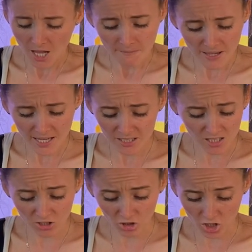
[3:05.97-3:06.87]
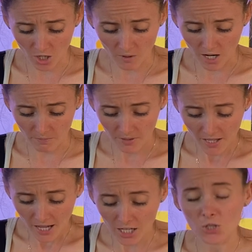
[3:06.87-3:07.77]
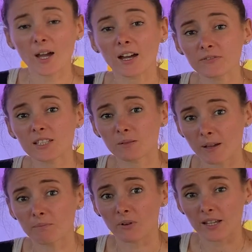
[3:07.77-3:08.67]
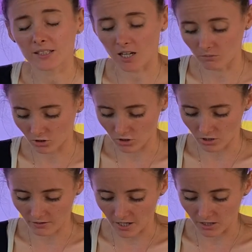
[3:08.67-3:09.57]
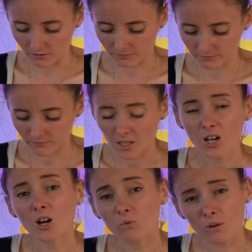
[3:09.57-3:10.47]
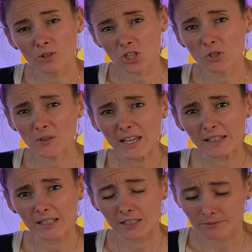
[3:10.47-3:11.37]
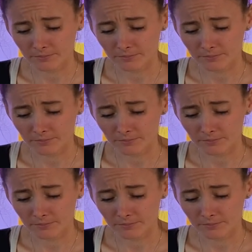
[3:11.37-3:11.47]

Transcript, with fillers: but he doesn't show up and you have to spend break time on your own. What would you think?